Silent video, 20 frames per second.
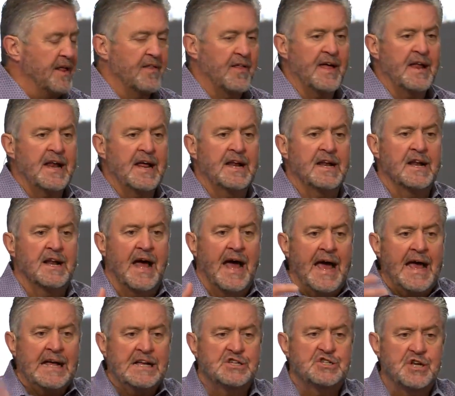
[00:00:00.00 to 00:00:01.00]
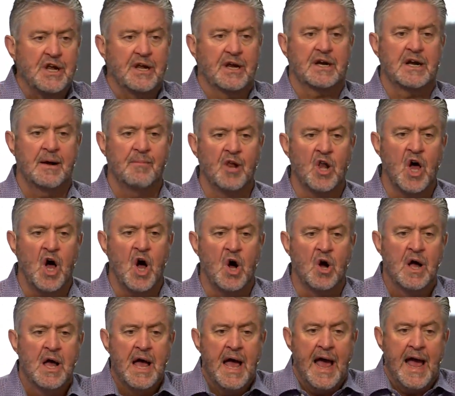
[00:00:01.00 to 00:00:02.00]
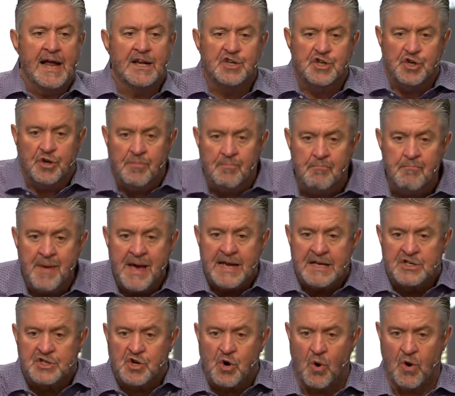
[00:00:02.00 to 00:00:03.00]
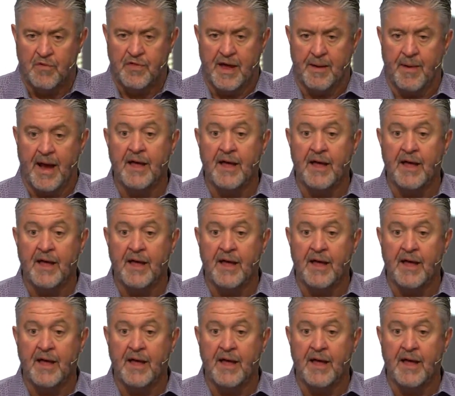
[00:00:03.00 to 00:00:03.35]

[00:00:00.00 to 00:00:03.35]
They need an Asa to come along and to mentor them.